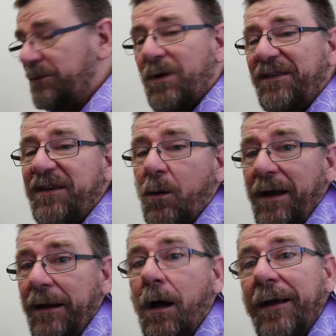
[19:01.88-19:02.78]
one, so
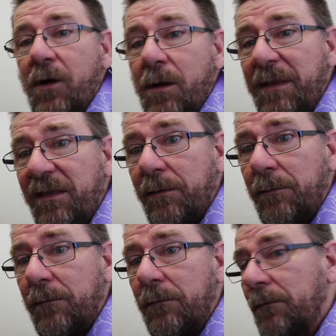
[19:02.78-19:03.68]
I got a bit
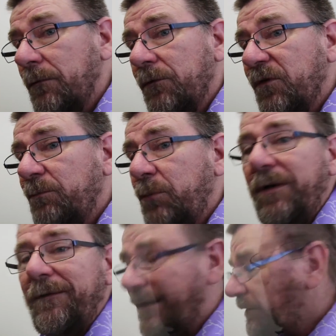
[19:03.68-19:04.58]

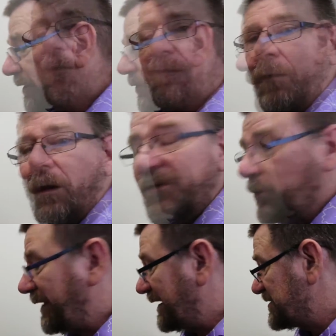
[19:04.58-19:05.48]
greedy there. I
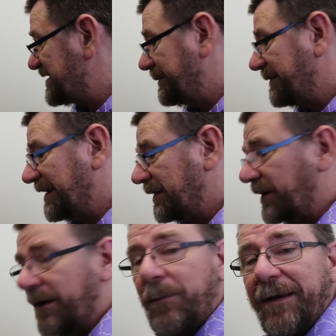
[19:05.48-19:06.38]
saw that cheap deal
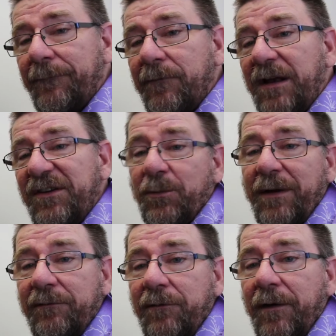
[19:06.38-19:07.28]
and I just
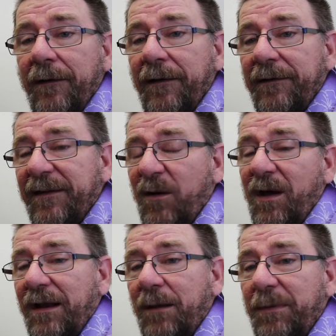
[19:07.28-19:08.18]
went for it and said,
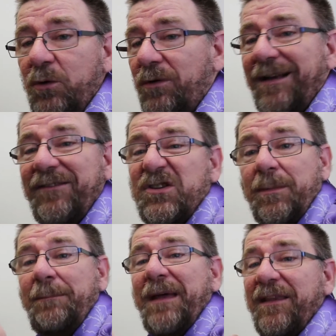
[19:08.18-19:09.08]
oh, it'll be good enough. It's going
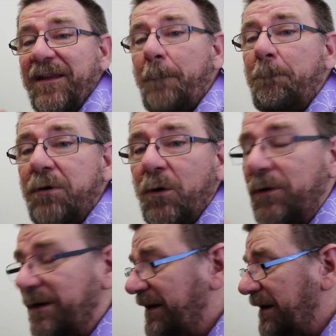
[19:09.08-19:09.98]
to be better than a
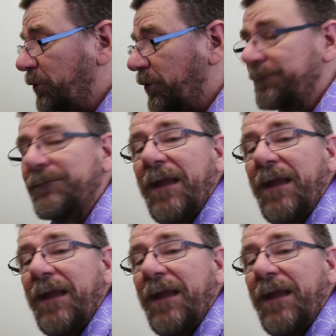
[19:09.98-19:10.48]
broken keyboard.